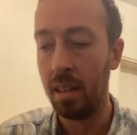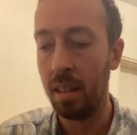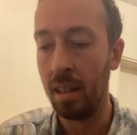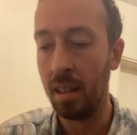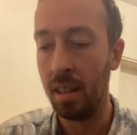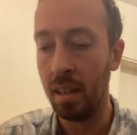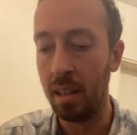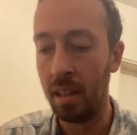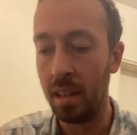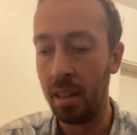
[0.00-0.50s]

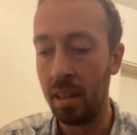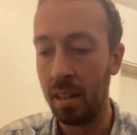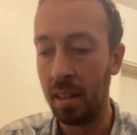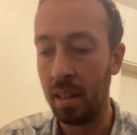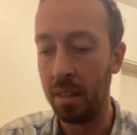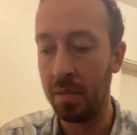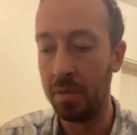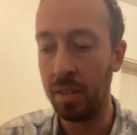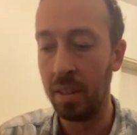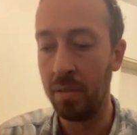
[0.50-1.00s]

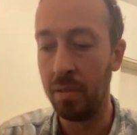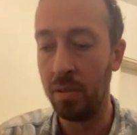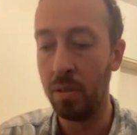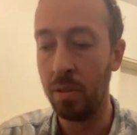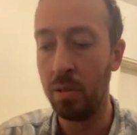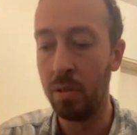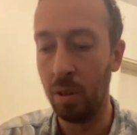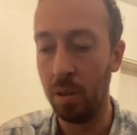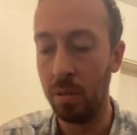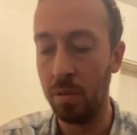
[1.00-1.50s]
If
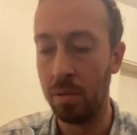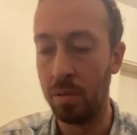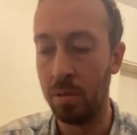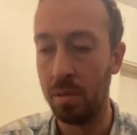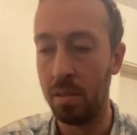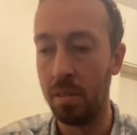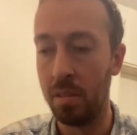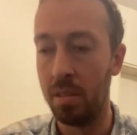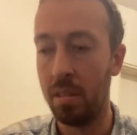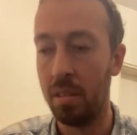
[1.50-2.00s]
you
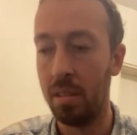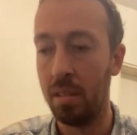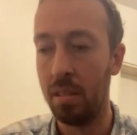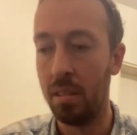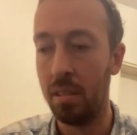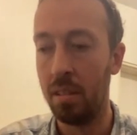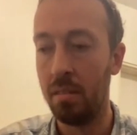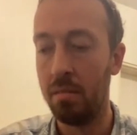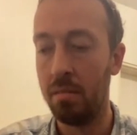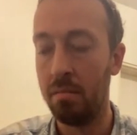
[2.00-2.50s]
don't
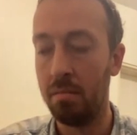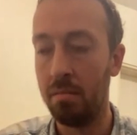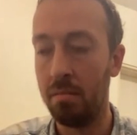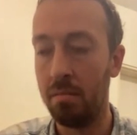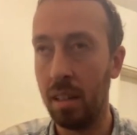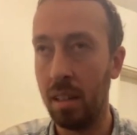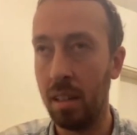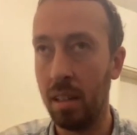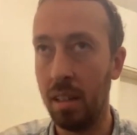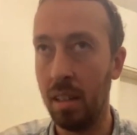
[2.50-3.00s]

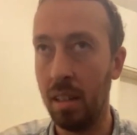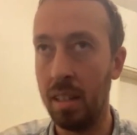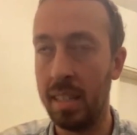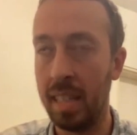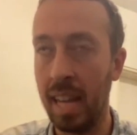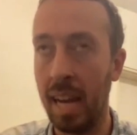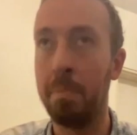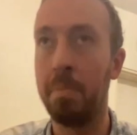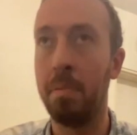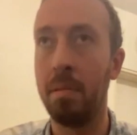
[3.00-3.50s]

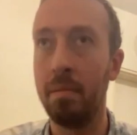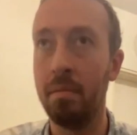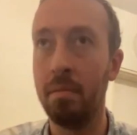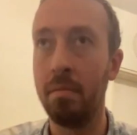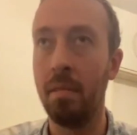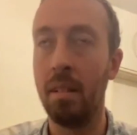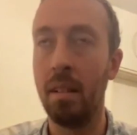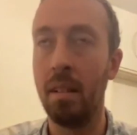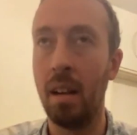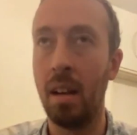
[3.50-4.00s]
adopt
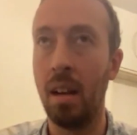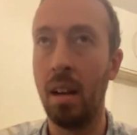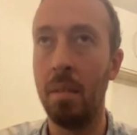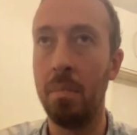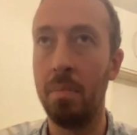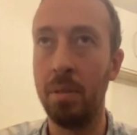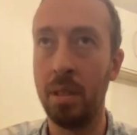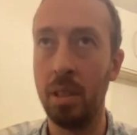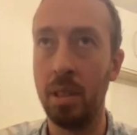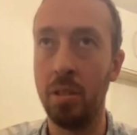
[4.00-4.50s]

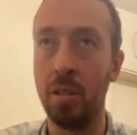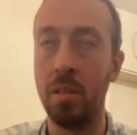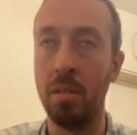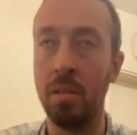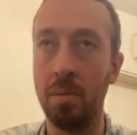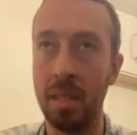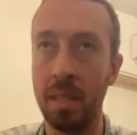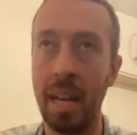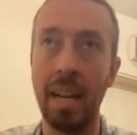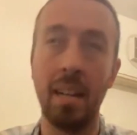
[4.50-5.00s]
a
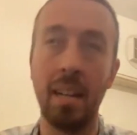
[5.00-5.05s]
position with